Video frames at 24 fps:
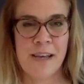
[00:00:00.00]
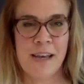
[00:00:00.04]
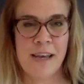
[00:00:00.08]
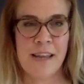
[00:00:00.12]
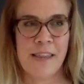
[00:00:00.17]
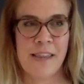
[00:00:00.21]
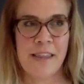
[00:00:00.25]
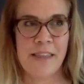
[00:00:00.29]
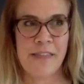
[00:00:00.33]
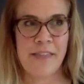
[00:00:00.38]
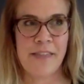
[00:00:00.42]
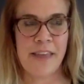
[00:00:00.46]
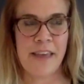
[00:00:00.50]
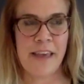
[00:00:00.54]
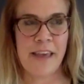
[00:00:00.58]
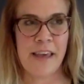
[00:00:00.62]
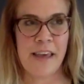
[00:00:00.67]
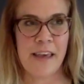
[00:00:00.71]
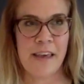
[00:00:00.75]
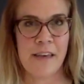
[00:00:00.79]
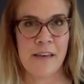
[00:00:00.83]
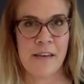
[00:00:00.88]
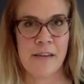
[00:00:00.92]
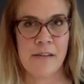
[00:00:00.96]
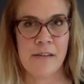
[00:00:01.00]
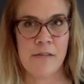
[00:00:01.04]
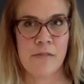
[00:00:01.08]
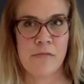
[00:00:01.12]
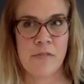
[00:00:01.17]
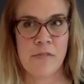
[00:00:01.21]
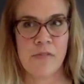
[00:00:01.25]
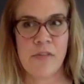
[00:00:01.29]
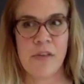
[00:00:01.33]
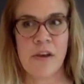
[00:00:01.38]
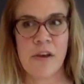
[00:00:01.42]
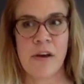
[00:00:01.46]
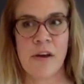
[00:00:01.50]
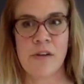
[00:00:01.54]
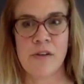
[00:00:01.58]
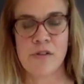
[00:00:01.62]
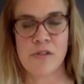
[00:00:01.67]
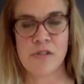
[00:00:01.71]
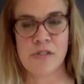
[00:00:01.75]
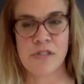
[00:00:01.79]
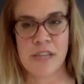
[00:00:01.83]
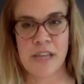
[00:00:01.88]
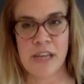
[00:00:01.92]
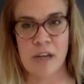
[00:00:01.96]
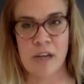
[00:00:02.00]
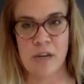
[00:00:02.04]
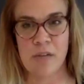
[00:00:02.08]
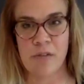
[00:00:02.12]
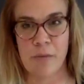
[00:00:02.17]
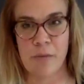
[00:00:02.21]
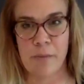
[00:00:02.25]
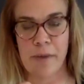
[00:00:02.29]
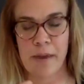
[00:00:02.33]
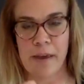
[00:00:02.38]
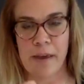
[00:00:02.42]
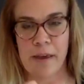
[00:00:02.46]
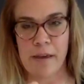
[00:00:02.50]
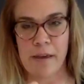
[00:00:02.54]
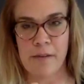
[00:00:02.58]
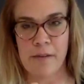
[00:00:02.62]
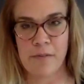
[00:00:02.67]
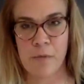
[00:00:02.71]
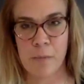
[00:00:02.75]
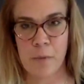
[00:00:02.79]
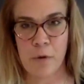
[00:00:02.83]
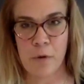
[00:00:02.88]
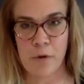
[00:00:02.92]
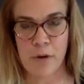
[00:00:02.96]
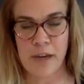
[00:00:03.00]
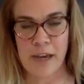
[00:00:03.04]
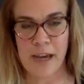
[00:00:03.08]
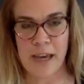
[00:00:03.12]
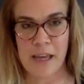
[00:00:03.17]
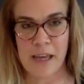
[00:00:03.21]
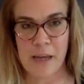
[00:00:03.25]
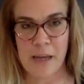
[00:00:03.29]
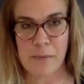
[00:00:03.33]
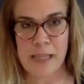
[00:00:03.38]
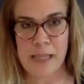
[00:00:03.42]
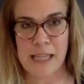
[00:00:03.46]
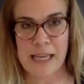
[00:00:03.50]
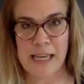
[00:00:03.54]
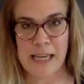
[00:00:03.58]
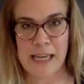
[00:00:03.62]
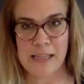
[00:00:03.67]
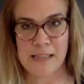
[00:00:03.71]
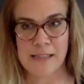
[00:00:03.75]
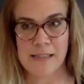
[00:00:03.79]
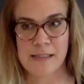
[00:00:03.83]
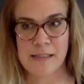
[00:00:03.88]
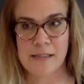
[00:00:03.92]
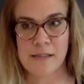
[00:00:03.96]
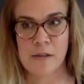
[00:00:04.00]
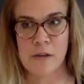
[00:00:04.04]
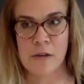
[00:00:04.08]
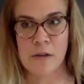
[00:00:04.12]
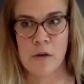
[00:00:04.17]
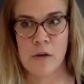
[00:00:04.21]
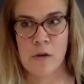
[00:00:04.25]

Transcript: that they understand from an organic place